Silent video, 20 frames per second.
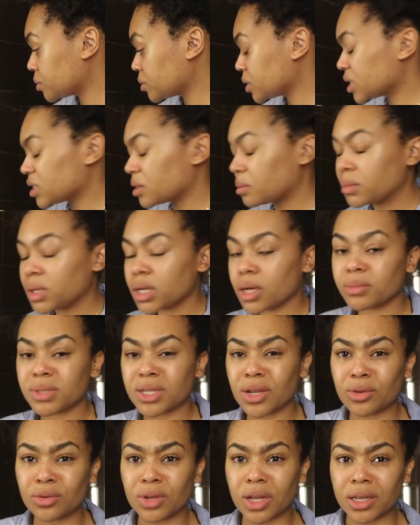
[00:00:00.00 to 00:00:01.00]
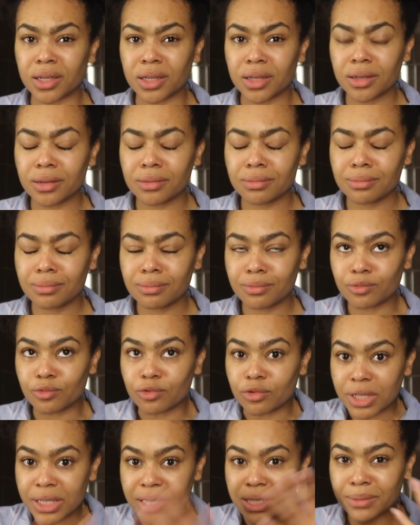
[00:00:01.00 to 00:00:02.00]
Sometimes I'll like
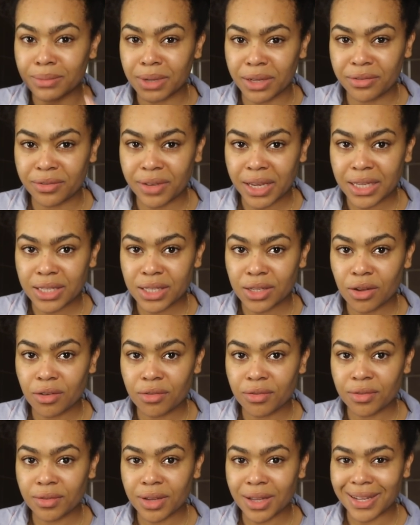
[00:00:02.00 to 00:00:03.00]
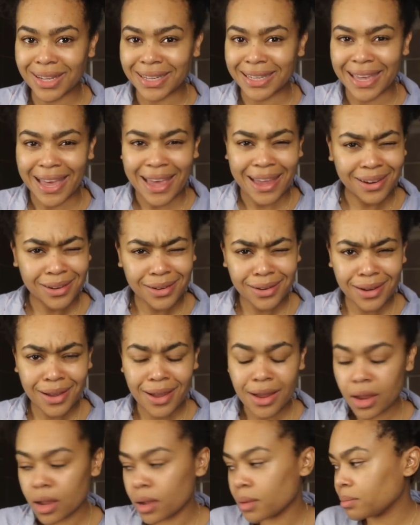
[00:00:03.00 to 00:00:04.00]
rinse my face off
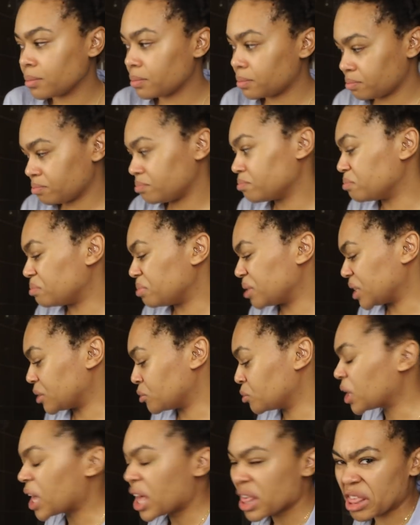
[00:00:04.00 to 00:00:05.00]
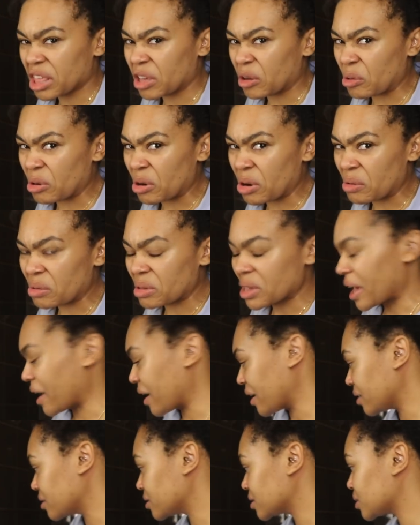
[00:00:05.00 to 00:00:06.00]
again, but I think we're
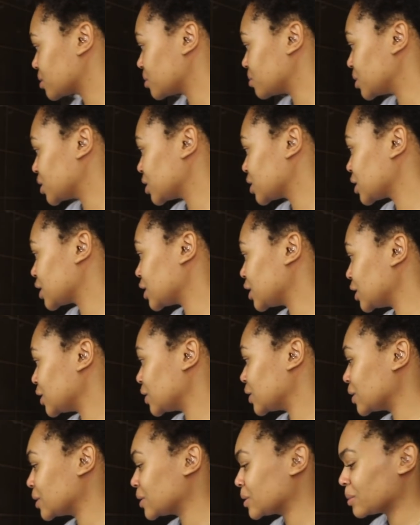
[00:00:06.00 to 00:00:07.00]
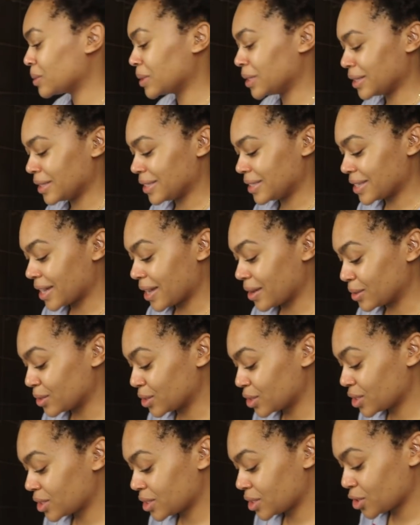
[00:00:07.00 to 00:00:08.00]
okay. So I'm just going to use one of the
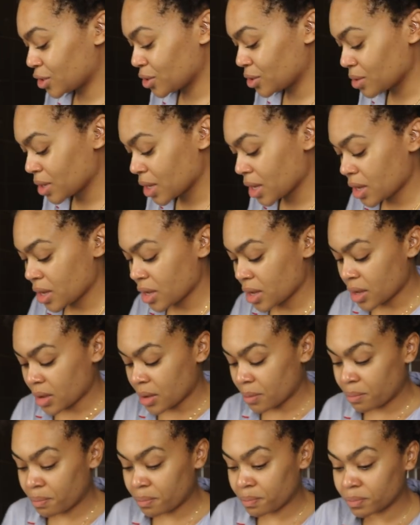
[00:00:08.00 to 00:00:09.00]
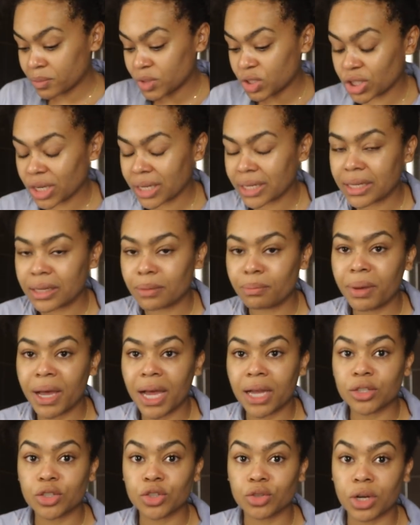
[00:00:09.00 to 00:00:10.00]
towels just to gently
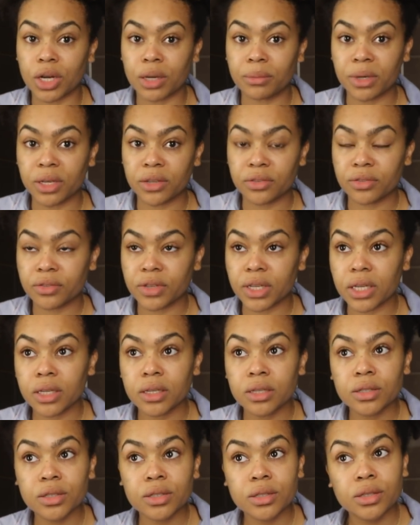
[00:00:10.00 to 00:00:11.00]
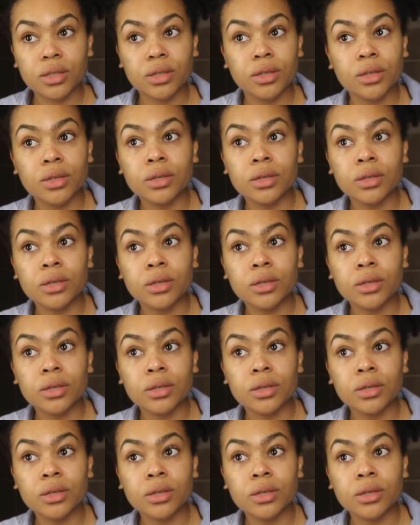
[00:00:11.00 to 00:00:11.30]
pat dry my face,